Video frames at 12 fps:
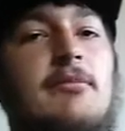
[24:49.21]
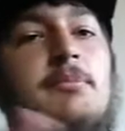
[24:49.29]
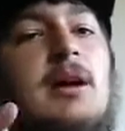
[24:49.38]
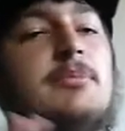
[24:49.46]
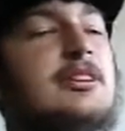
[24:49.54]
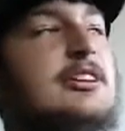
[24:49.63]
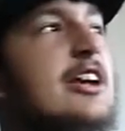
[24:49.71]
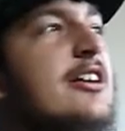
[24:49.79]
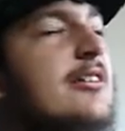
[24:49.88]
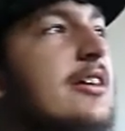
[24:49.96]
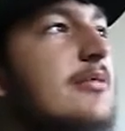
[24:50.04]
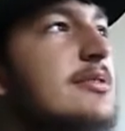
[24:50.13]
public
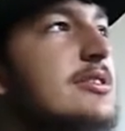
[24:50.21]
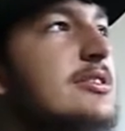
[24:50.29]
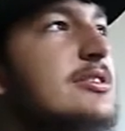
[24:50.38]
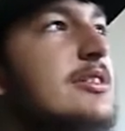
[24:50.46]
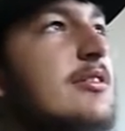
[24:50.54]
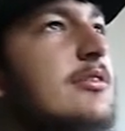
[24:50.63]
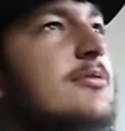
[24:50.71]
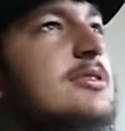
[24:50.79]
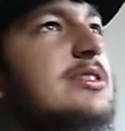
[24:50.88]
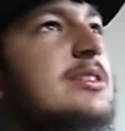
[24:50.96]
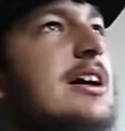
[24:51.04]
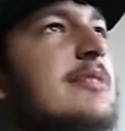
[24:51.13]
area where there's
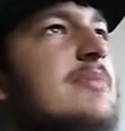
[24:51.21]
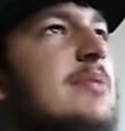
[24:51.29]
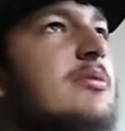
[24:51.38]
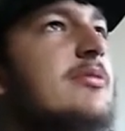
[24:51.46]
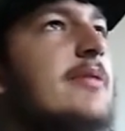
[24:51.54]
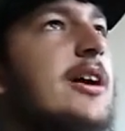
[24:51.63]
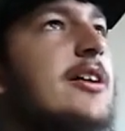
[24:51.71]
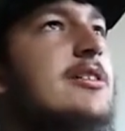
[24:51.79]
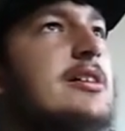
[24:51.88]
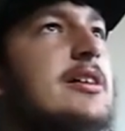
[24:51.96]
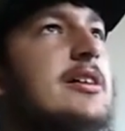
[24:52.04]
always a lot of people around.